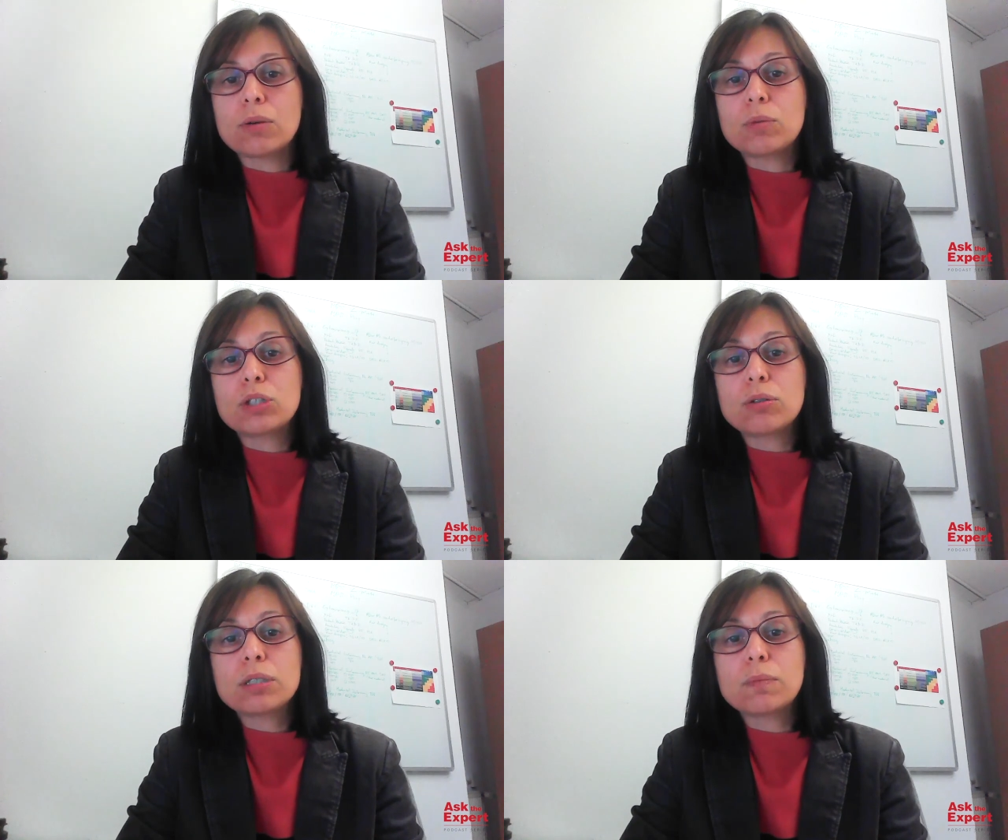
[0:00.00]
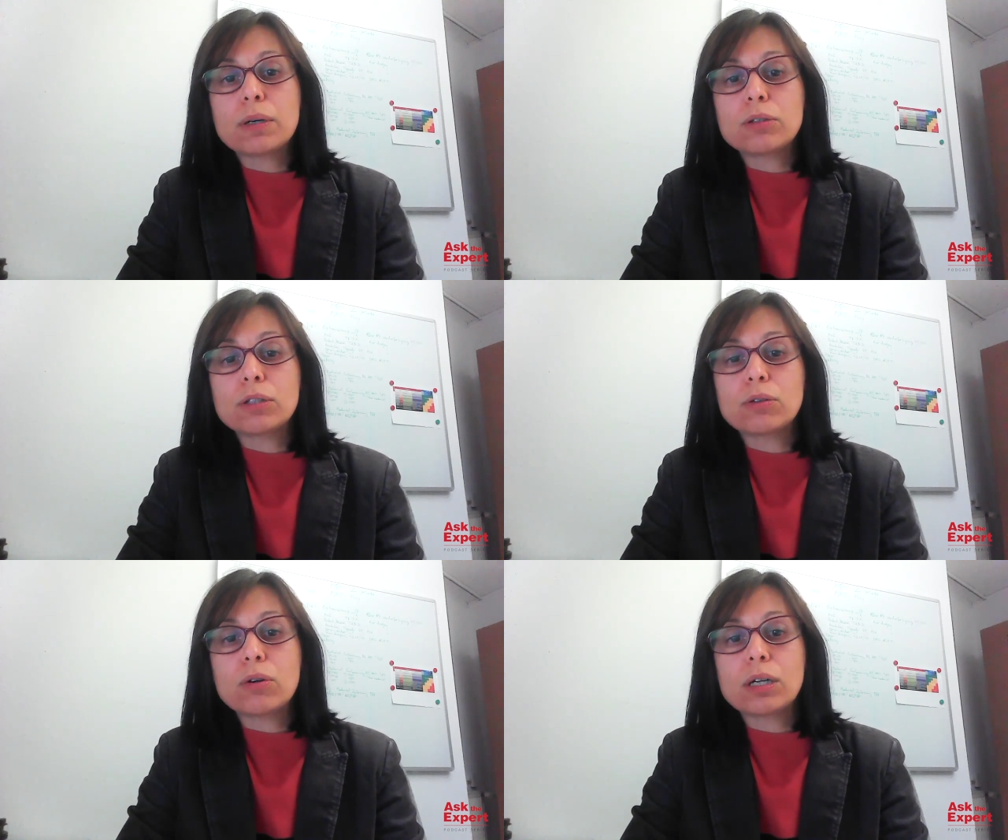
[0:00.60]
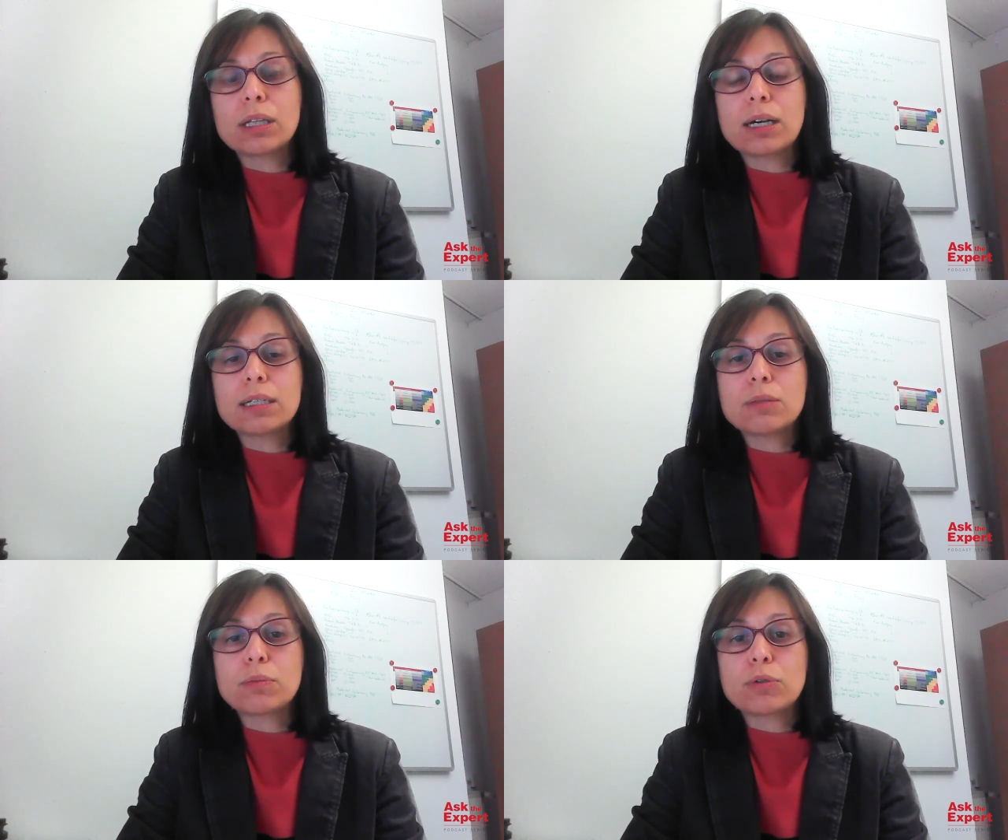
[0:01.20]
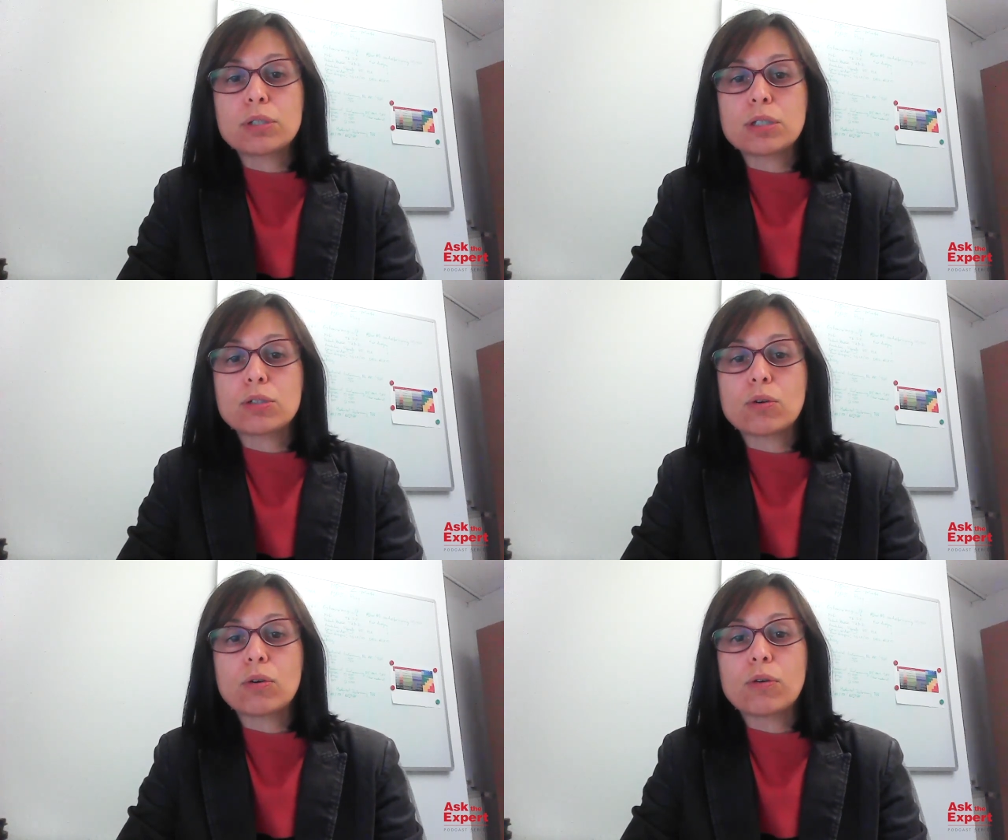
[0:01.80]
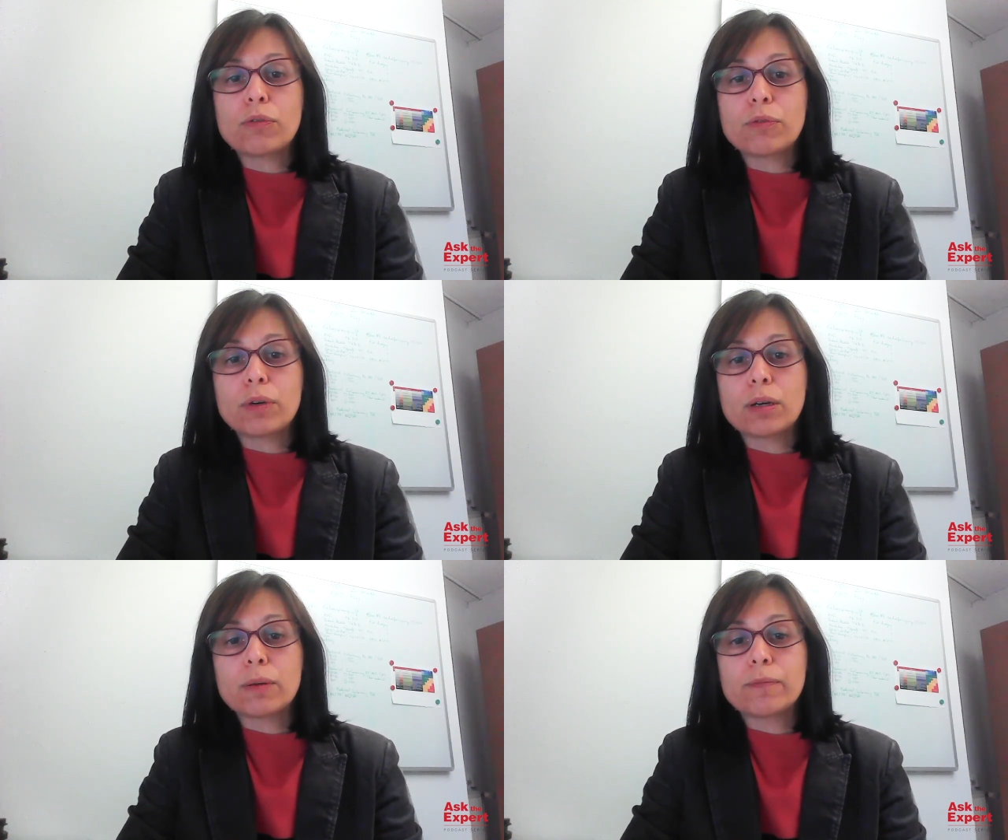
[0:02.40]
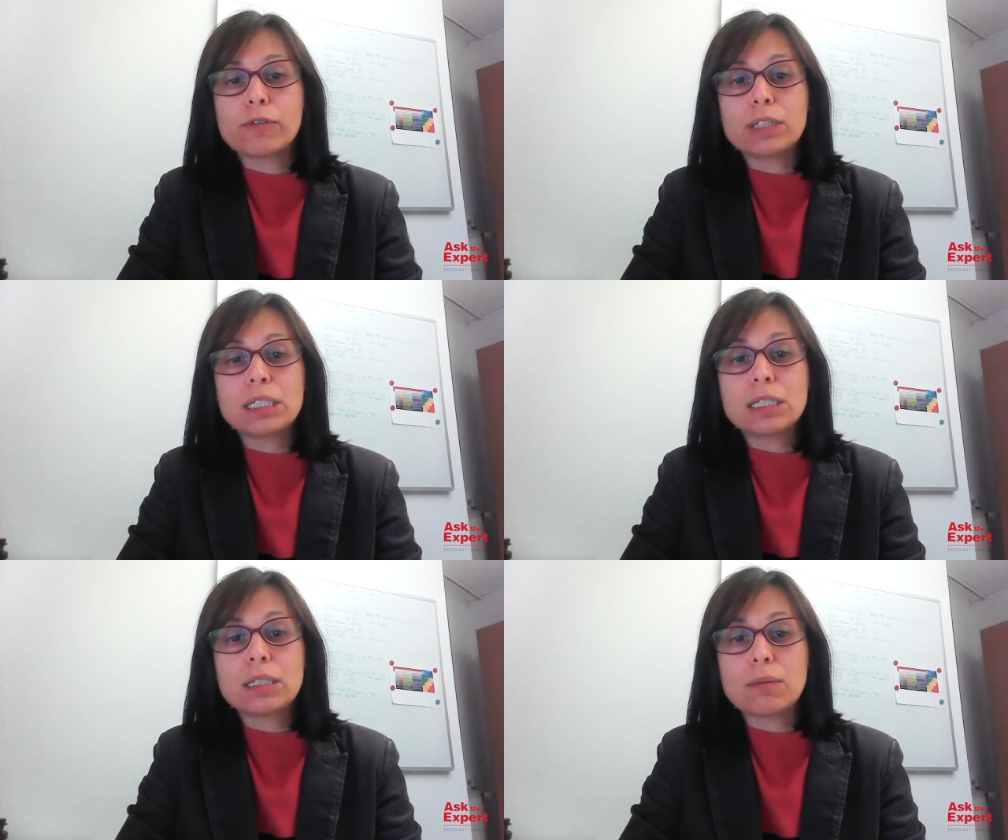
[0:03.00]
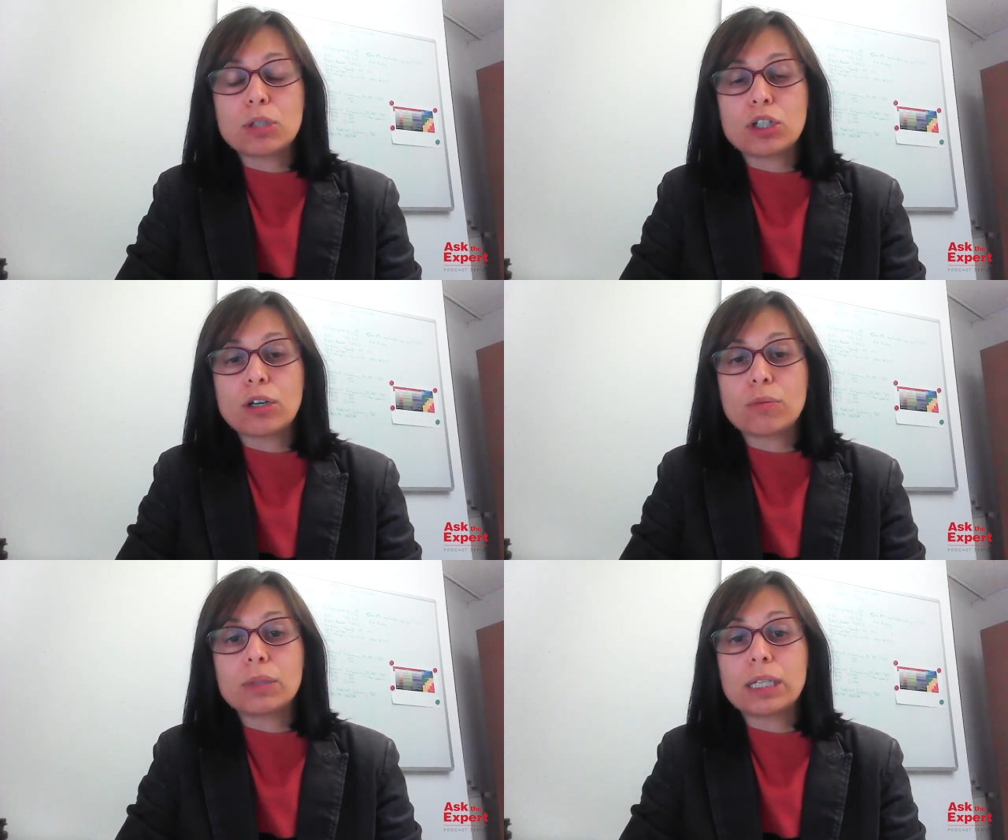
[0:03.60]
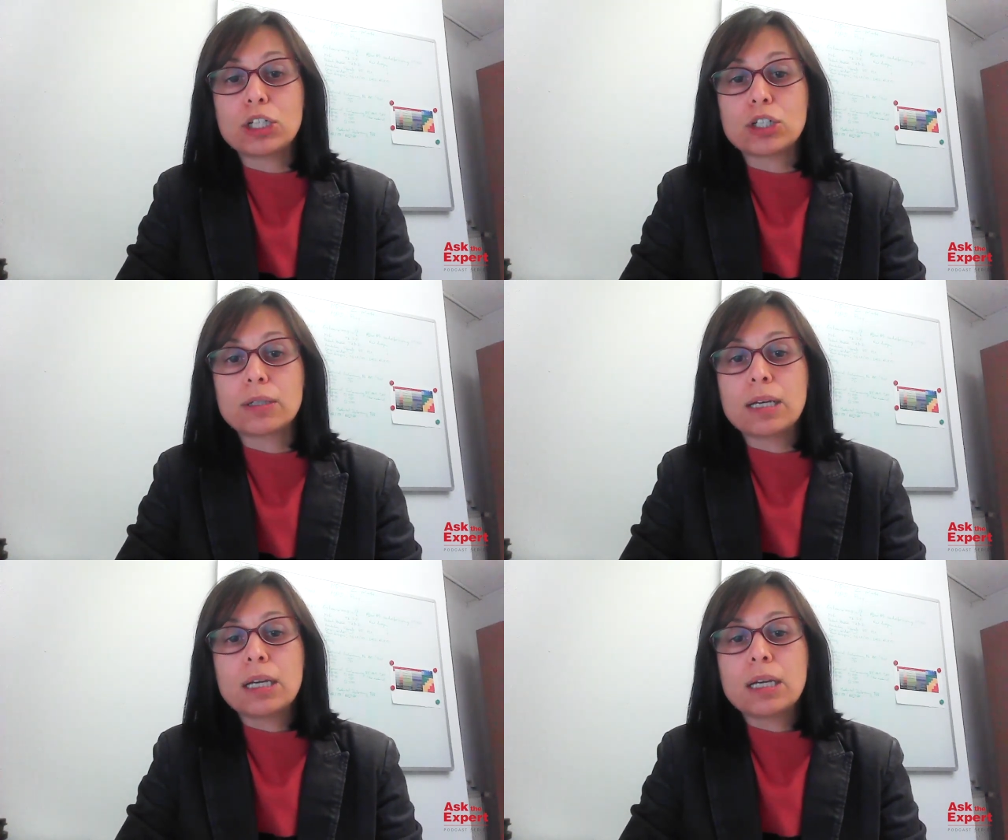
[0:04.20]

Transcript: uh, we talked about the localized process of um, fatigue damage accumulation.